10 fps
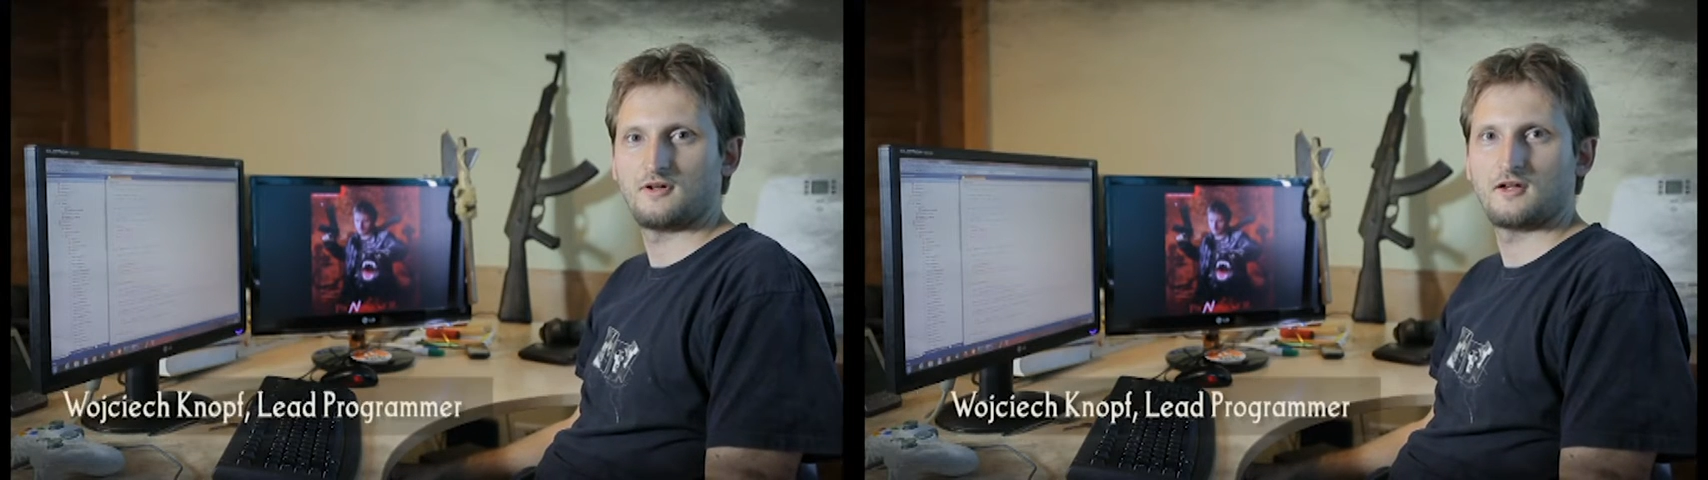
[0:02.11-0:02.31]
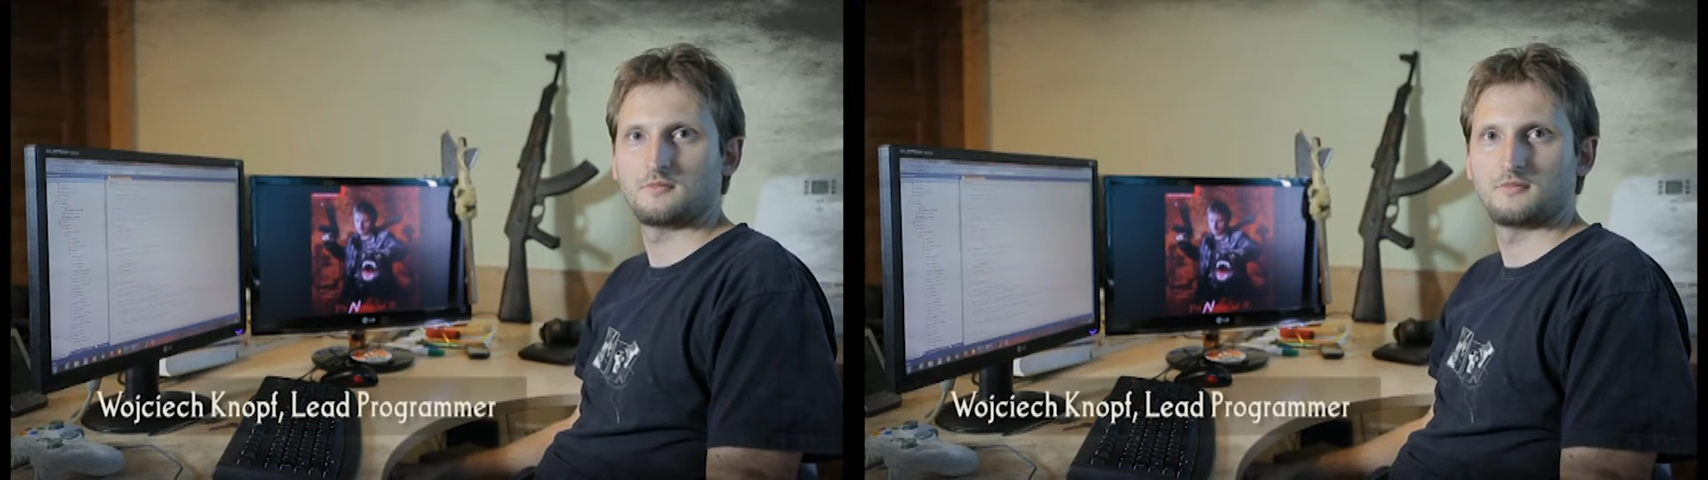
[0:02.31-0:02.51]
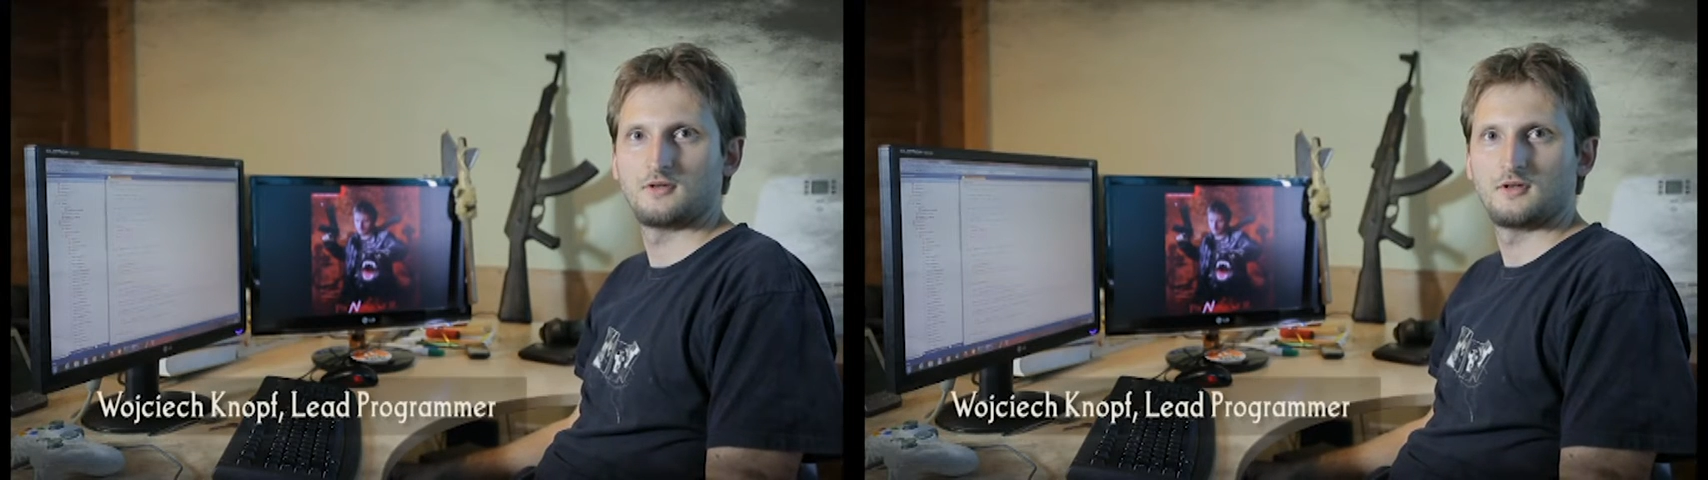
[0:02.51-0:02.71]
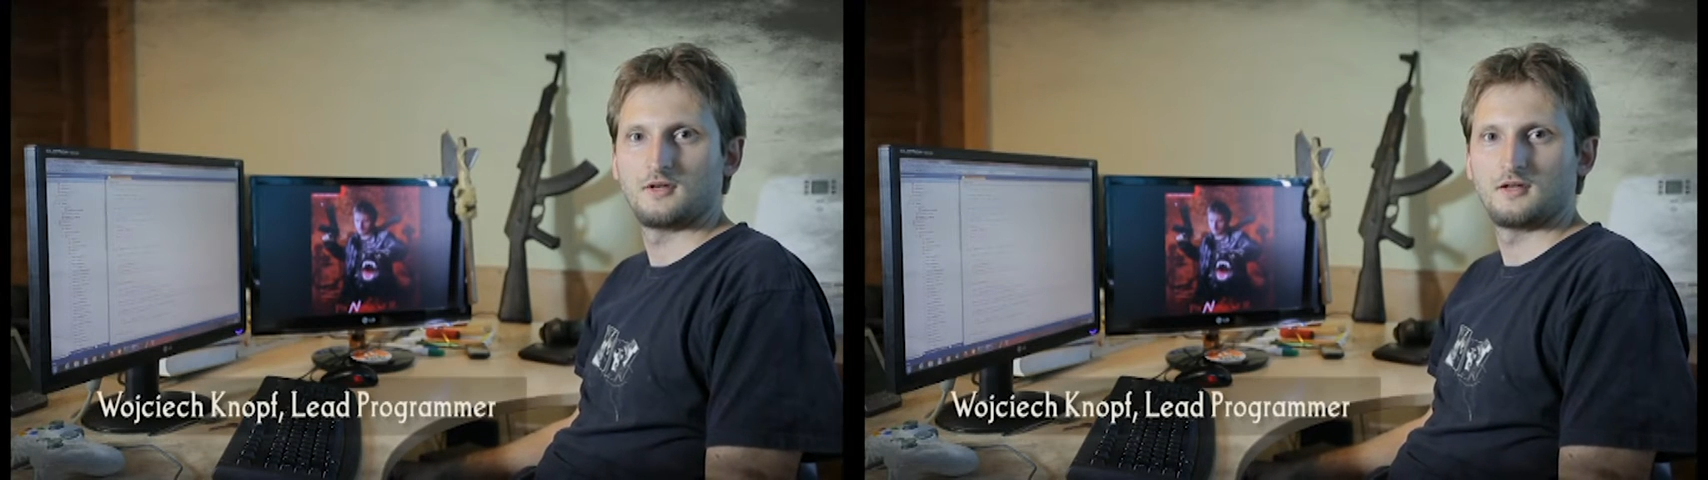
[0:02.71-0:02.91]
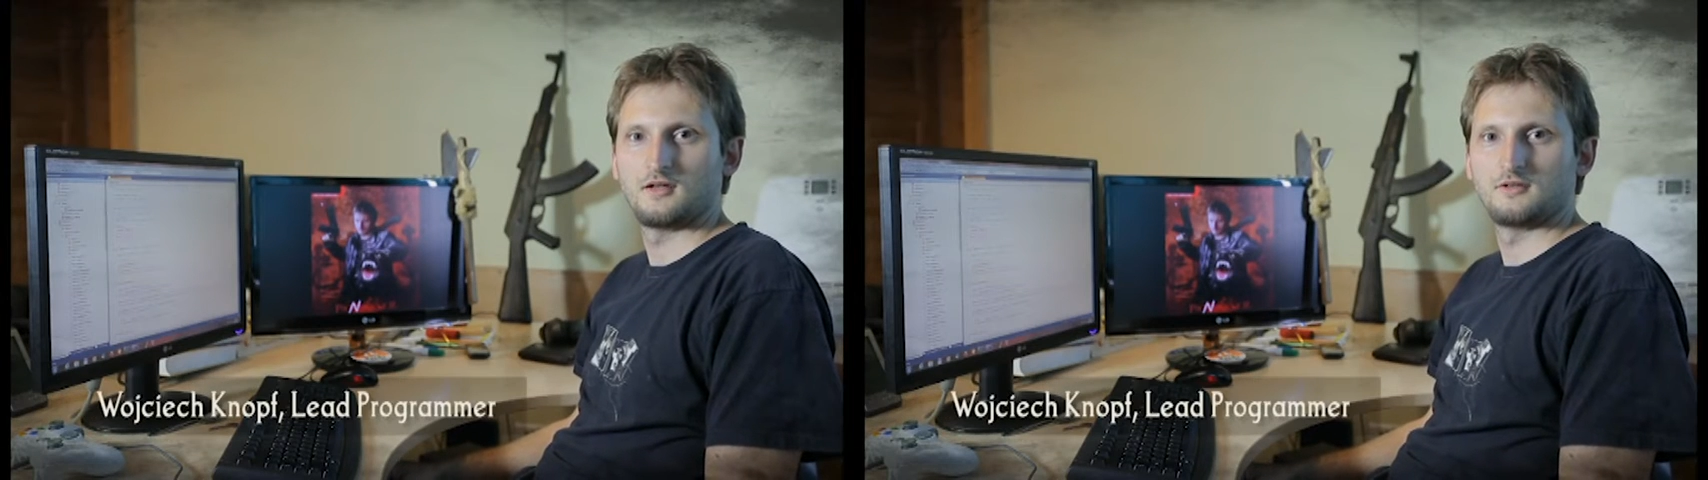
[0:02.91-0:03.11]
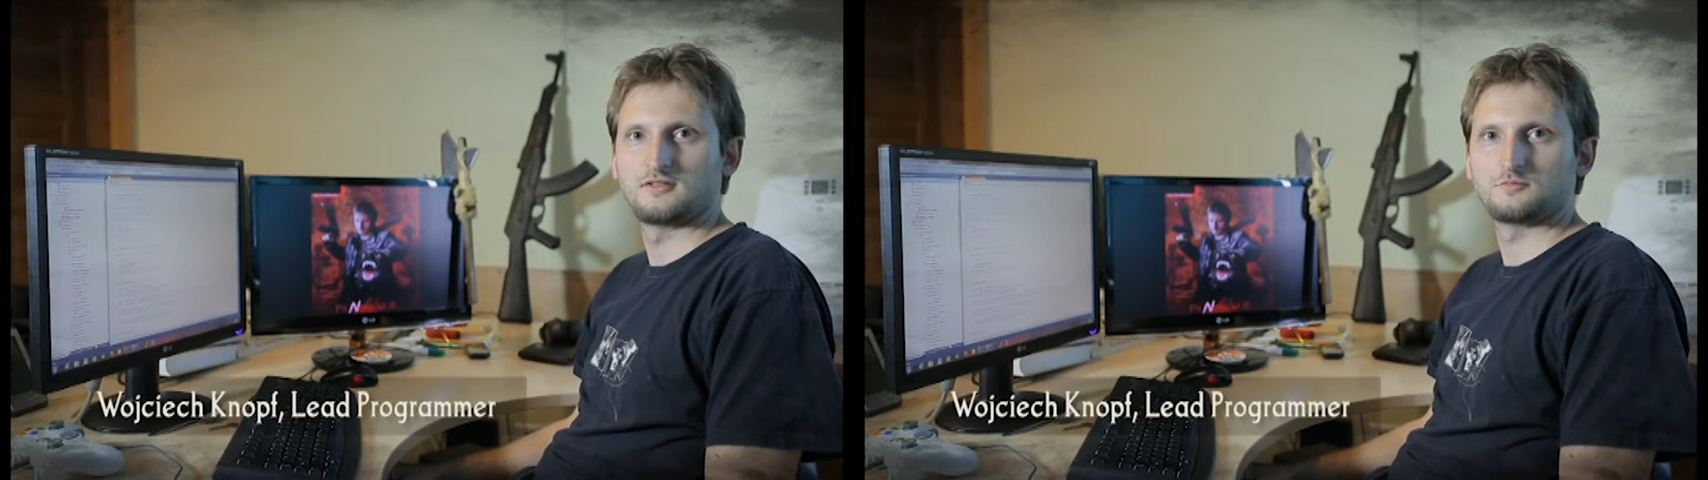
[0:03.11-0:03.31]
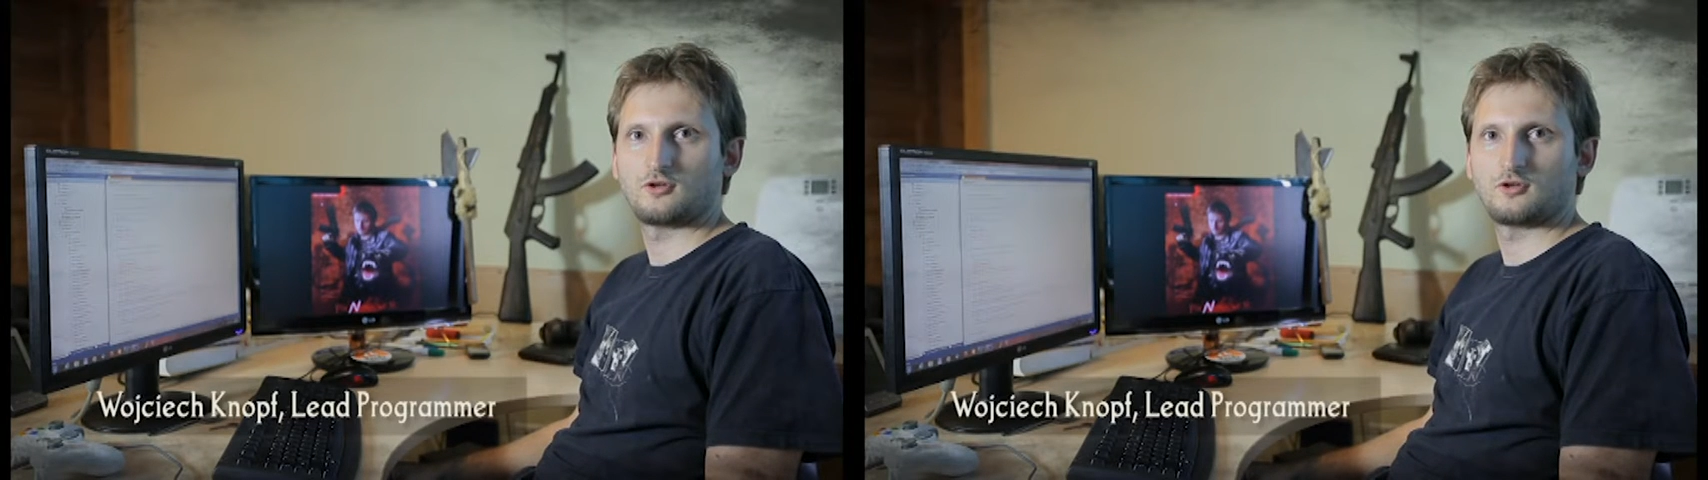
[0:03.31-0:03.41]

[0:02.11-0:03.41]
I'm a lead